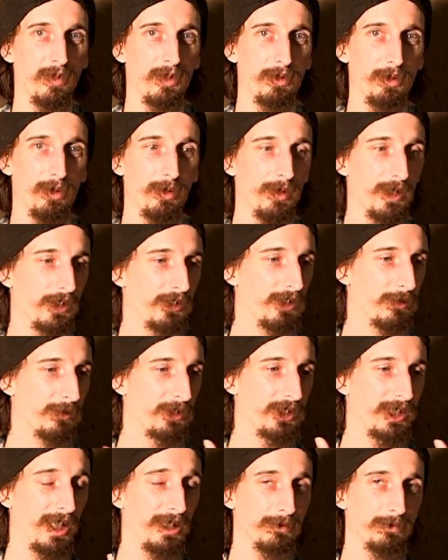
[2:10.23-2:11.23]
throw in some
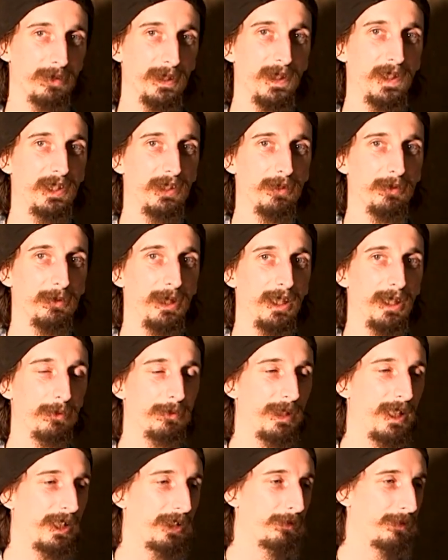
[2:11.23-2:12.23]
skank beats, some
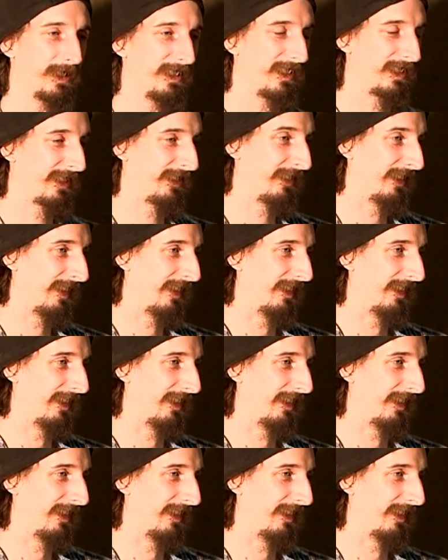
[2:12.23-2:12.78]
blast beats,